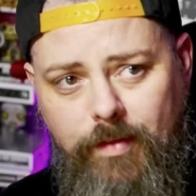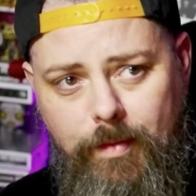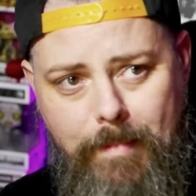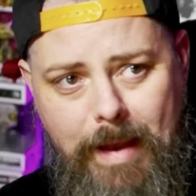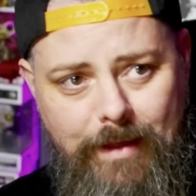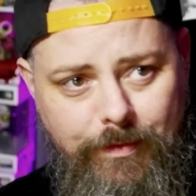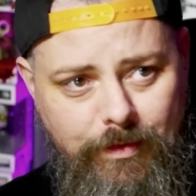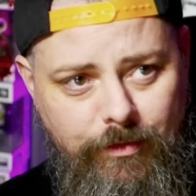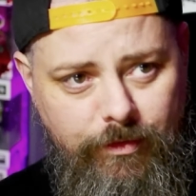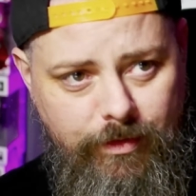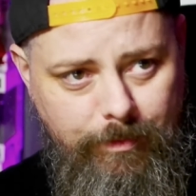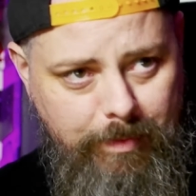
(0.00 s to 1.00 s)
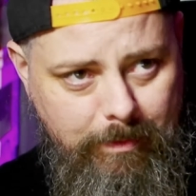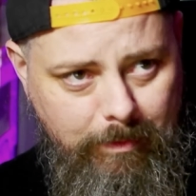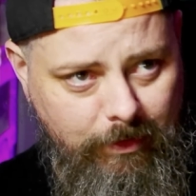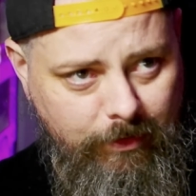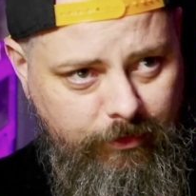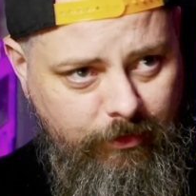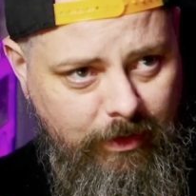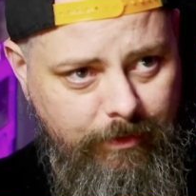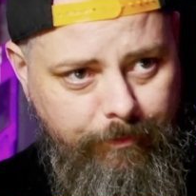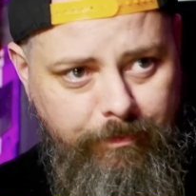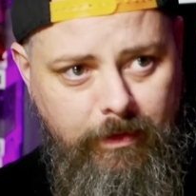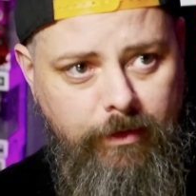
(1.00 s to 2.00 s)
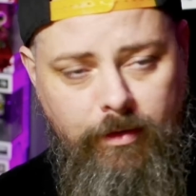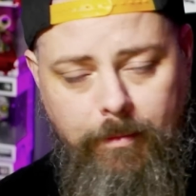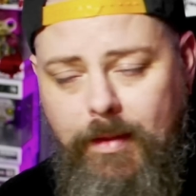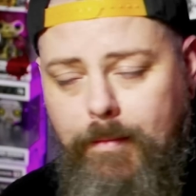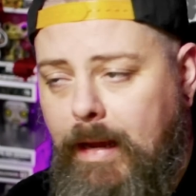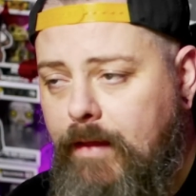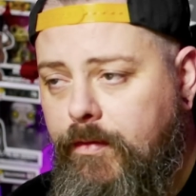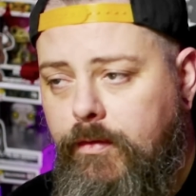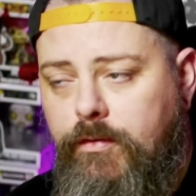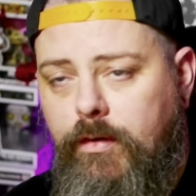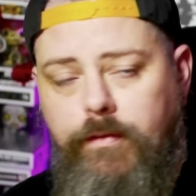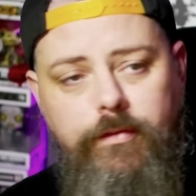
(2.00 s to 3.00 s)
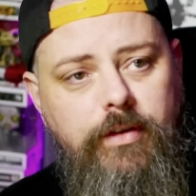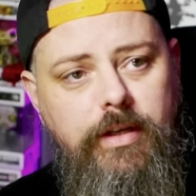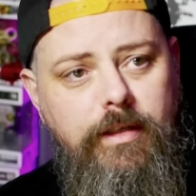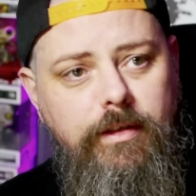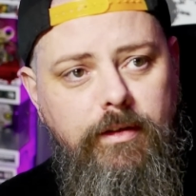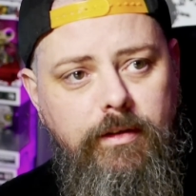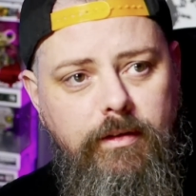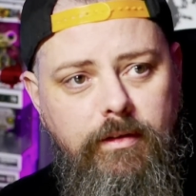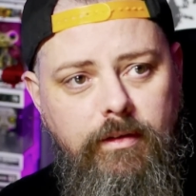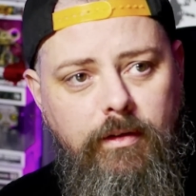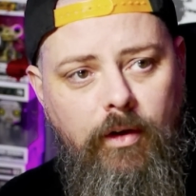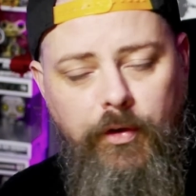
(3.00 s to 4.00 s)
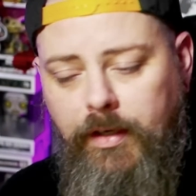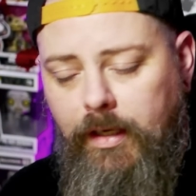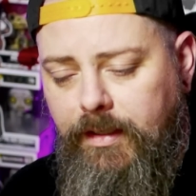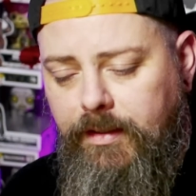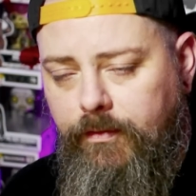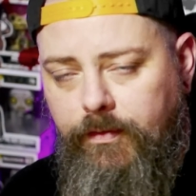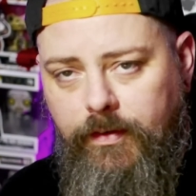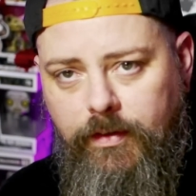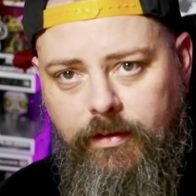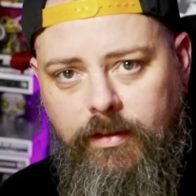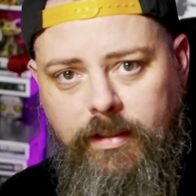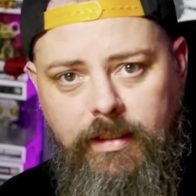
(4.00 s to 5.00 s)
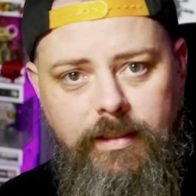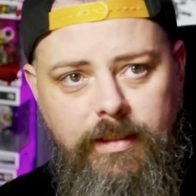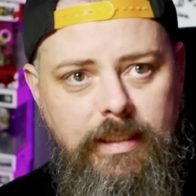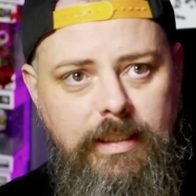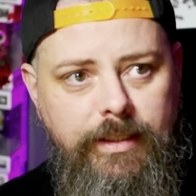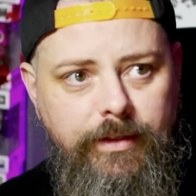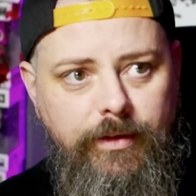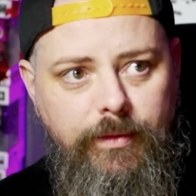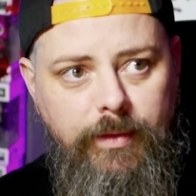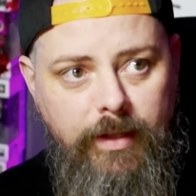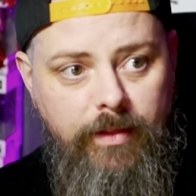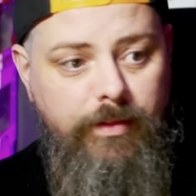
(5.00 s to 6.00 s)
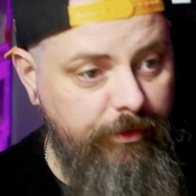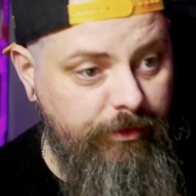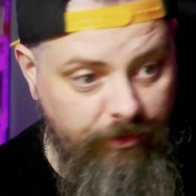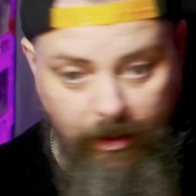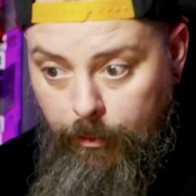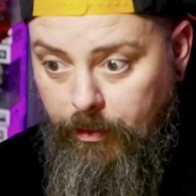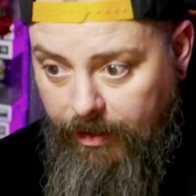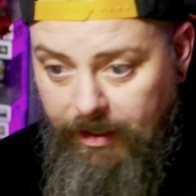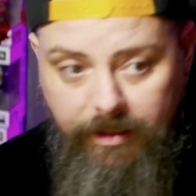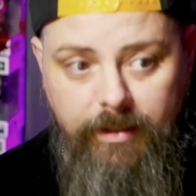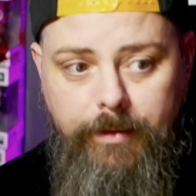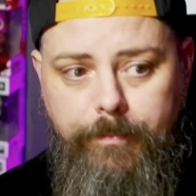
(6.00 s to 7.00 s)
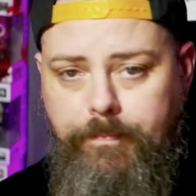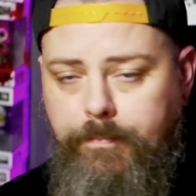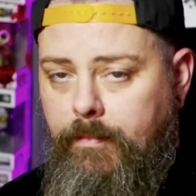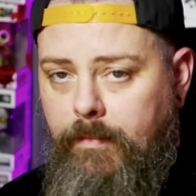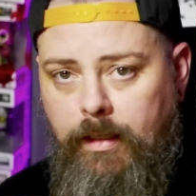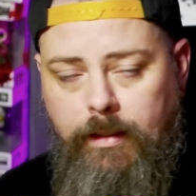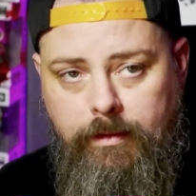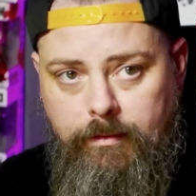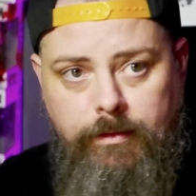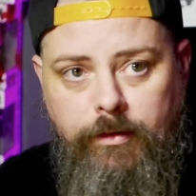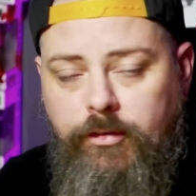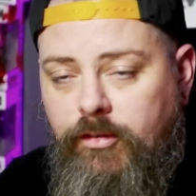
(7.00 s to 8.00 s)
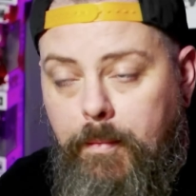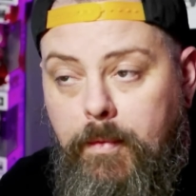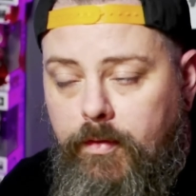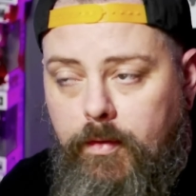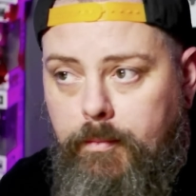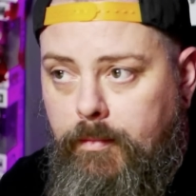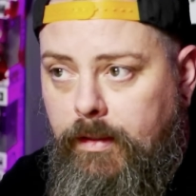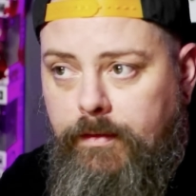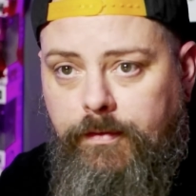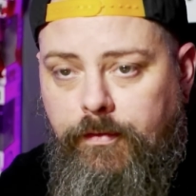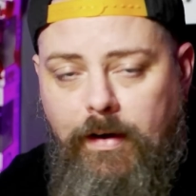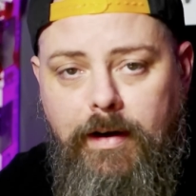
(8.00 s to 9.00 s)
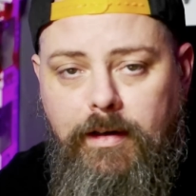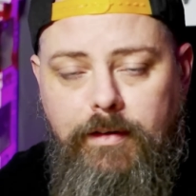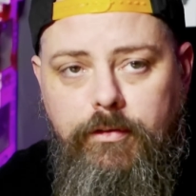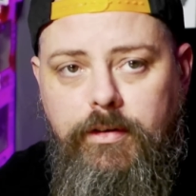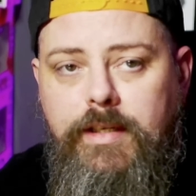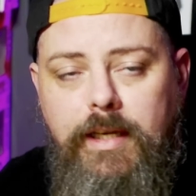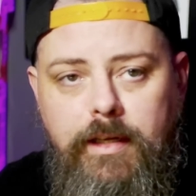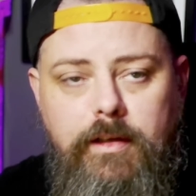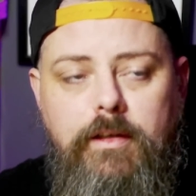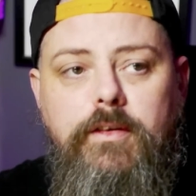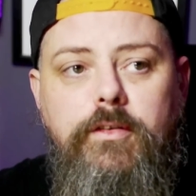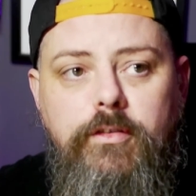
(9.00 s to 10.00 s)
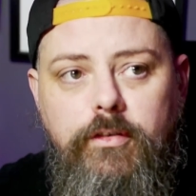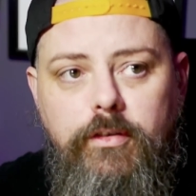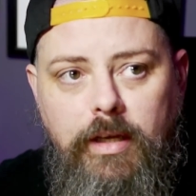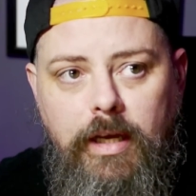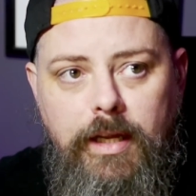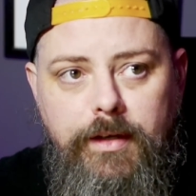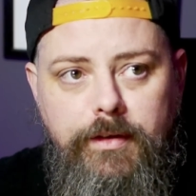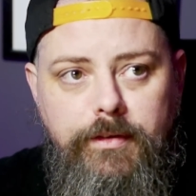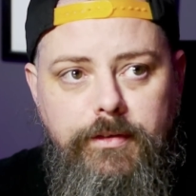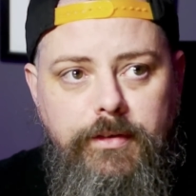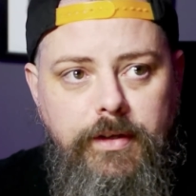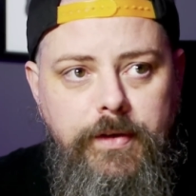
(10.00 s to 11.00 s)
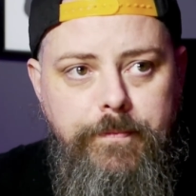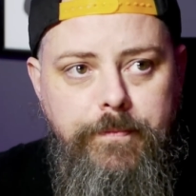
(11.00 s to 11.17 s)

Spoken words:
of the methods, some of the methods I've seen online for, you know, this is how they did it, some of them are frankly ridiculous. And